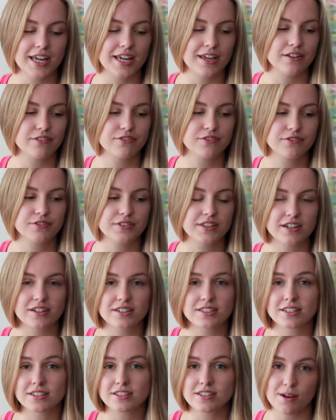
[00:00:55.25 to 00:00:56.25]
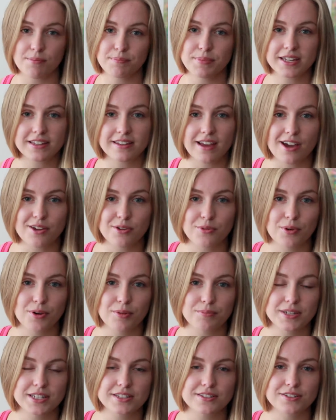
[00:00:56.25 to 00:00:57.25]
If there's a topic that you
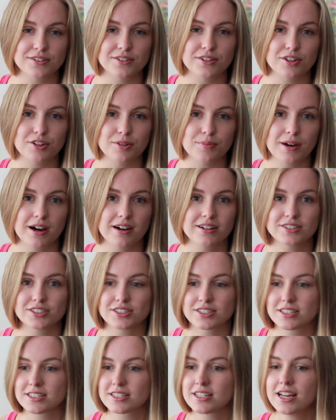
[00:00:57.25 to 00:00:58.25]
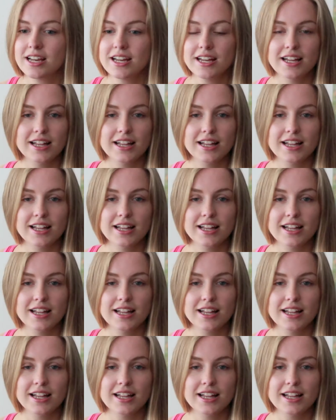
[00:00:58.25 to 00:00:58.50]
want me to talk about, just